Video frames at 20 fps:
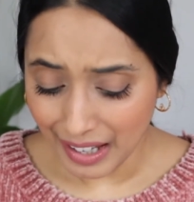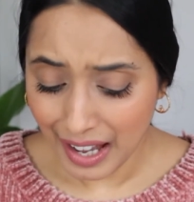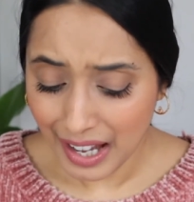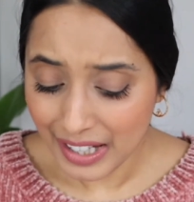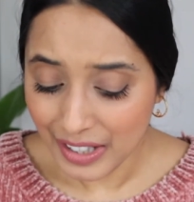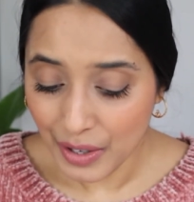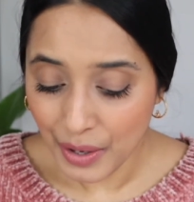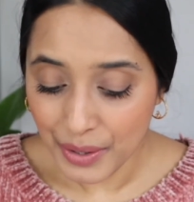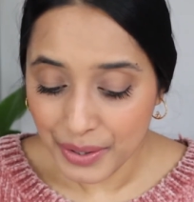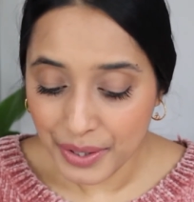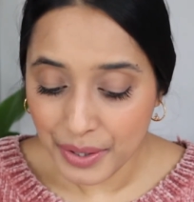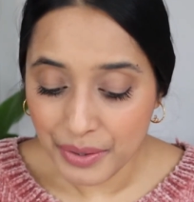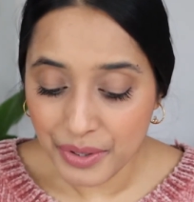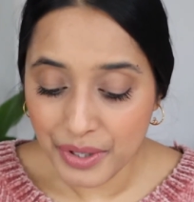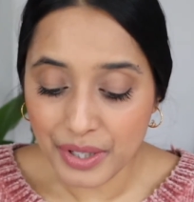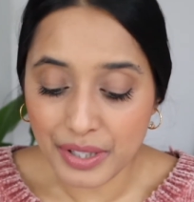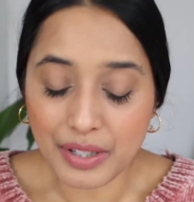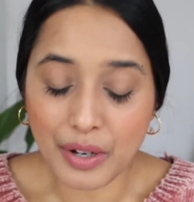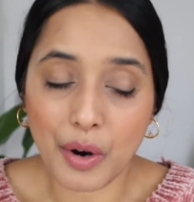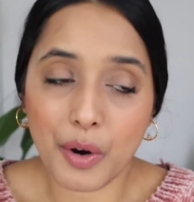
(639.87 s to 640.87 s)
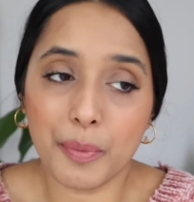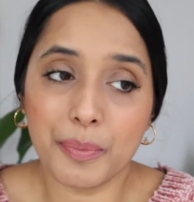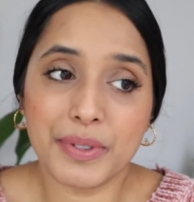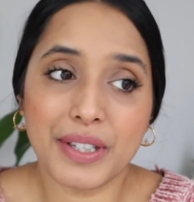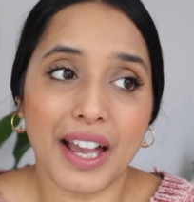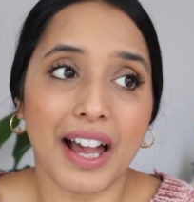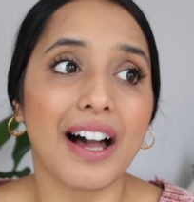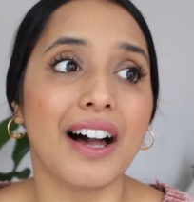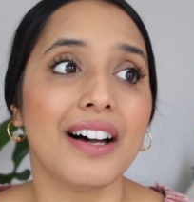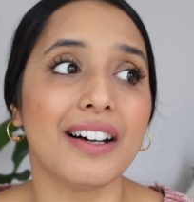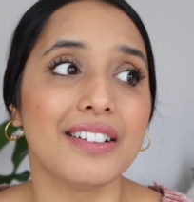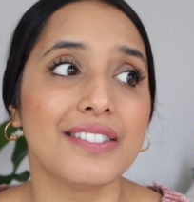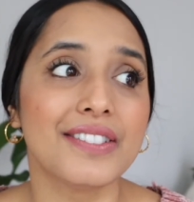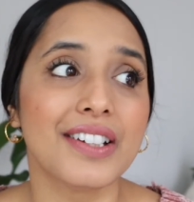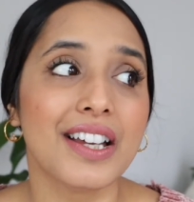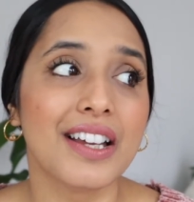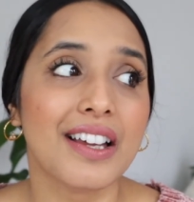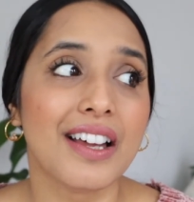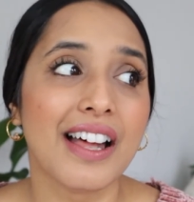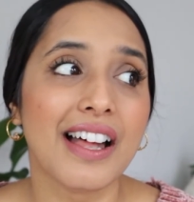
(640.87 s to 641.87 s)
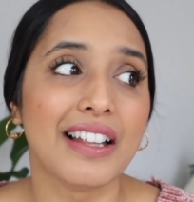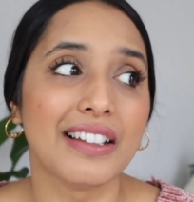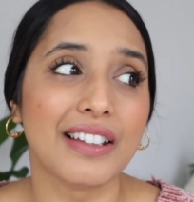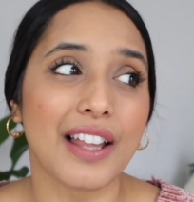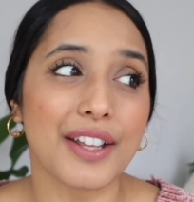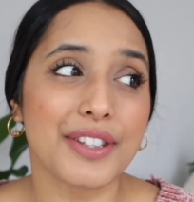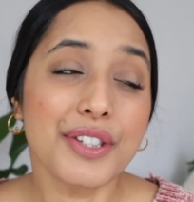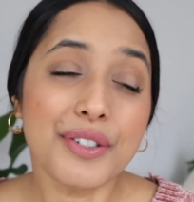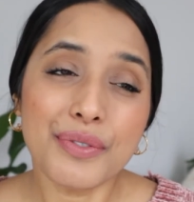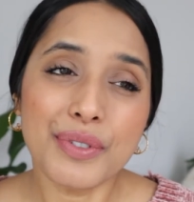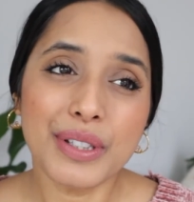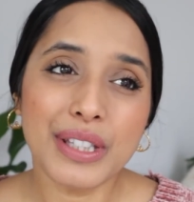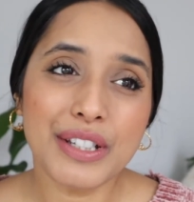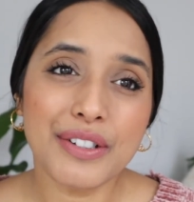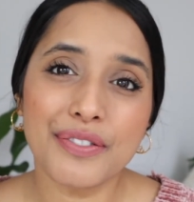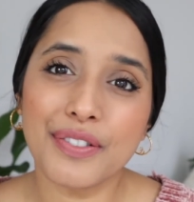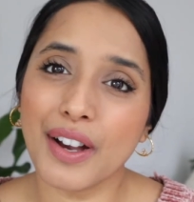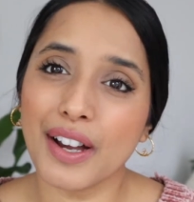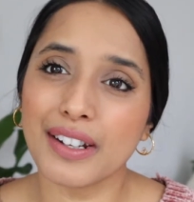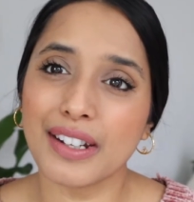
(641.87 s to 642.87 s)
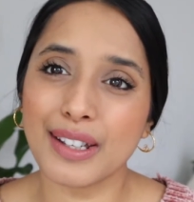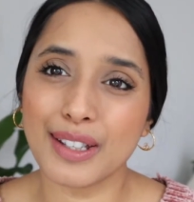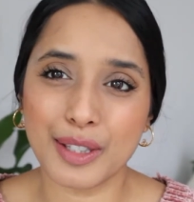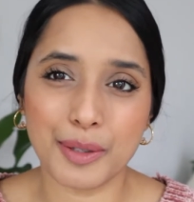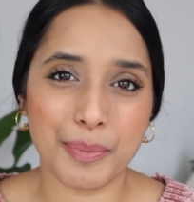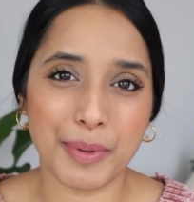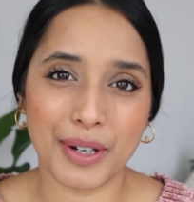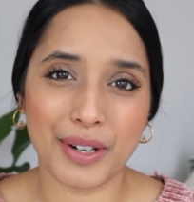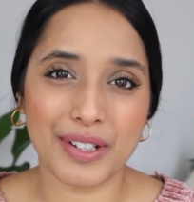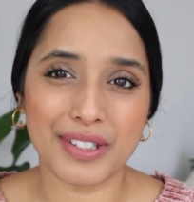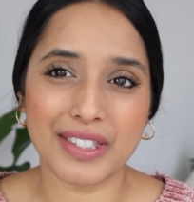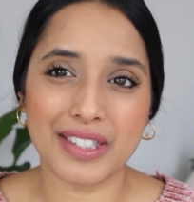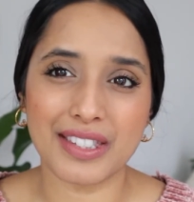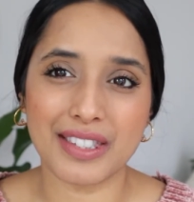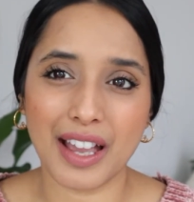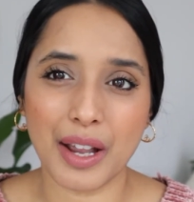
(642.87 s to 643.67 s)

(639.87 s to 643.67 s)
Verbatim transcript: I also just hope to have lots of really fun experiences.